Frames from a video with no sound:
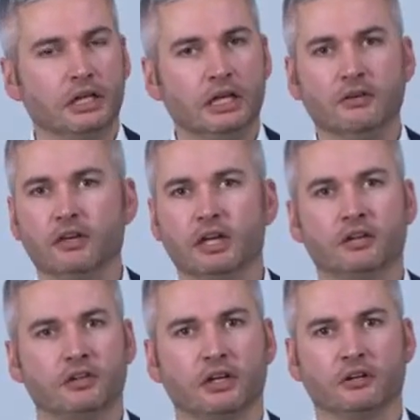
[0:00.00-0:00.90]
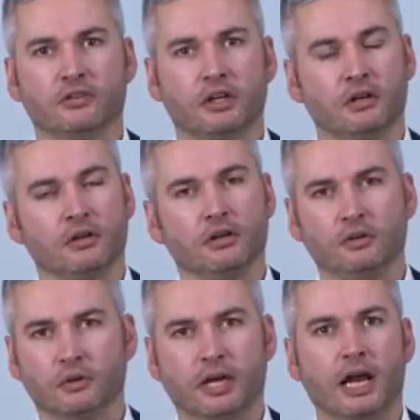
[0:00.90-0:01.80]
Even in a single cell,
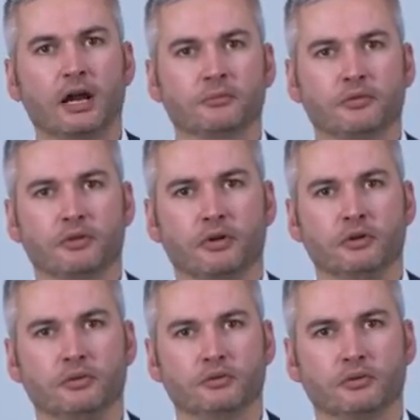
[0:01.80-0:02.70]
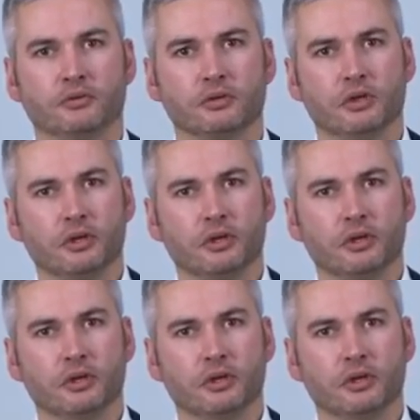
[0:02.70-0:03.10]
you can add up to 30 users.